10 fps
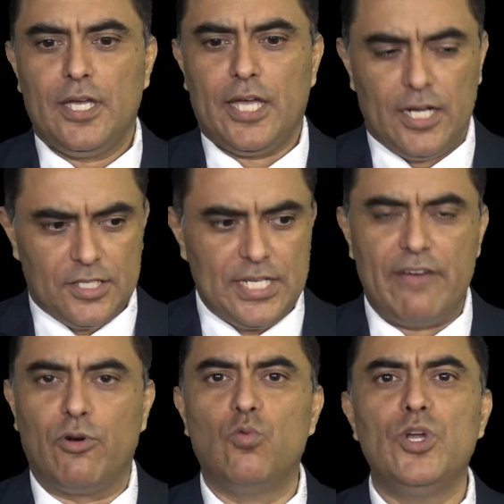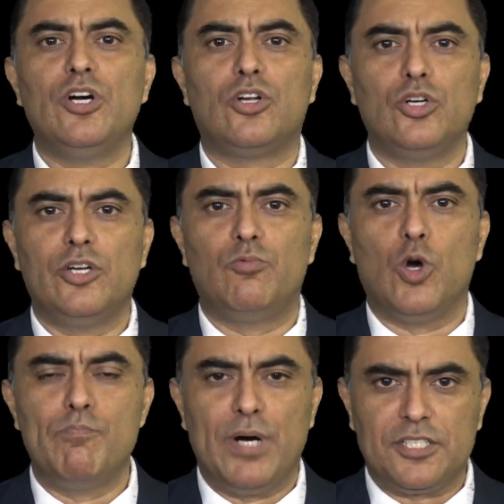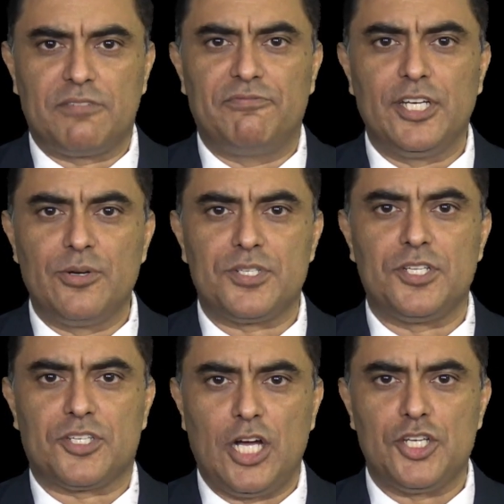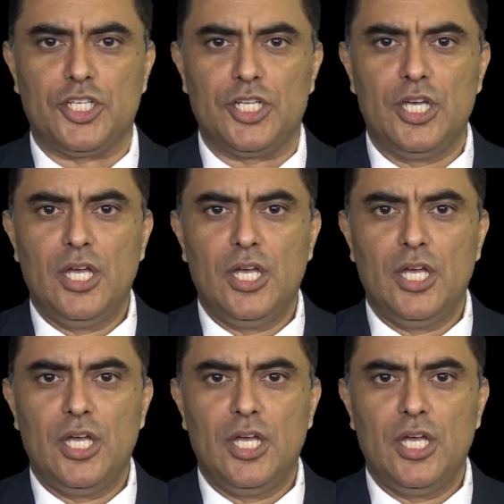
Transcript: and let's have a real good, robust, vigorous discussion